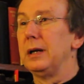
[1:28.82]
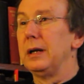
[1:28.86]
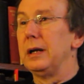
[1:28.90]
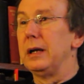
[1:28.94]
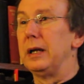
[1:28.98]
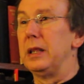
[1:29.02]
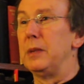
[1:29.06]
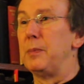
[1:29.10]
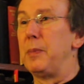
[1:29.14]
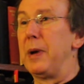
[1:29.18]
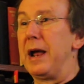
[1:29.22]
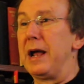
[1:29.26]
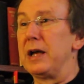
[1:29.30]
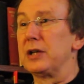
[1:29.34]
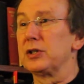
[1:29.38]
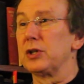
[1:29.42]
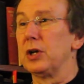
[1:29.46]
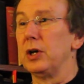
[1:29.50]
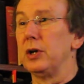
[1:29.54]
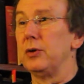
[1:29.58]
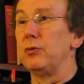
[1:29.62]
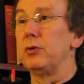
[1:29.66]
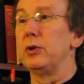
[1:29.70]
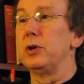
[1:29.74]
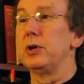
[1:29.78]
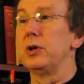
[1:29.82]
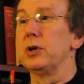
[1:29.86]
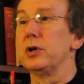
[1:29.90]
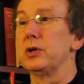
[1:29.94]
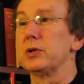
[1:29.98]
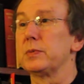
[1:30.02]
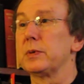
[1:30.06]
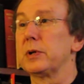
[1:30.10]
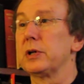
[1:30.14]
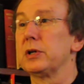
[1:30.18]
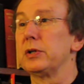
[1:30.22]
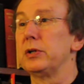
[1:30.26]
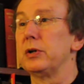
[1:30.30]
in the past 100 years,
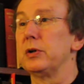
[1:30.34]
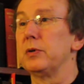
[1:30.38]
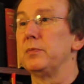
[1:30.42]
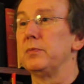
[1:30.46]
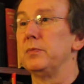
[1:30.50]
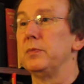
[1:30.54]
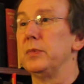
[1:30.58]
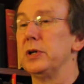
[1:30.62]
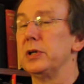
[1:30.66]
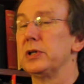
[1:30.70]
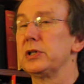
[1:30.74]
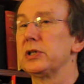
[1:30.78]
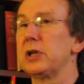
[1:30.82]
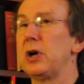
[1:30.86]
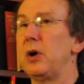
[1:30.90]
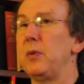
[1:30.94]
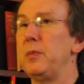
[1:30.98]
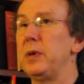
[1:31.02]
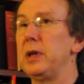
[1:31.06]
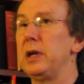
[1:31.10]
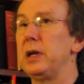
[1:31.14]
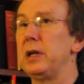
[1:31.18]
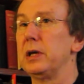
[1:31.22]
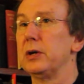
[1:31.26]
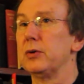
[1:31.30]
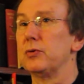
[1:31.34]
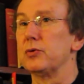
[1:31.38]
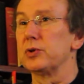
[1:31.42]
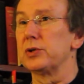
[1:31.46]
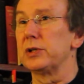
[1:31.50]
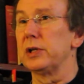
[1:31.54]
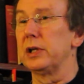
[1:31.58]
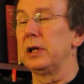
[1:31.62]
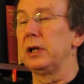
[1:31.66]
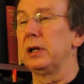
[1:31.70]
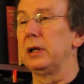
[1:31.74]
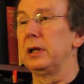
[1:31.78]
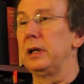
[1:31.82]
because there have been so many
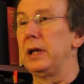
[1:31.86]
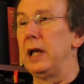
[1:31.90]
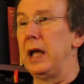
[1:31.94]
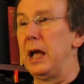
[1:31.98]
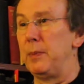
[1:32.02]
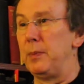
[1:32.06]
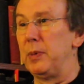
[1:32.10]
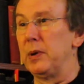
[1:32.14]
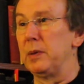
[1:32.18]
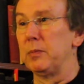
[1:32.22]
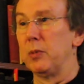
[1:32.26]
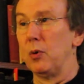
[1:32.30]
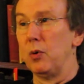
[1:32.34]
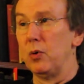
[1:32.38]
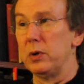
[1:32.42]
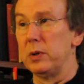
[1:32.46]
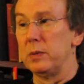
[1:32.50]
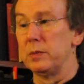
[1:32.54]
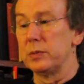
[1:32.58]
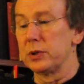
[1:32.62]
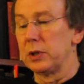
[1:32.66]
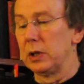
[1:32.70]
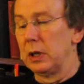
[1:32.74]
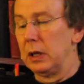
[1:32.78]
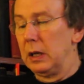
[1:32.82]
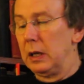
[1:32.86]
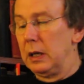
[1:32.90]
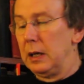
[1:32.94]
interesting epic poems.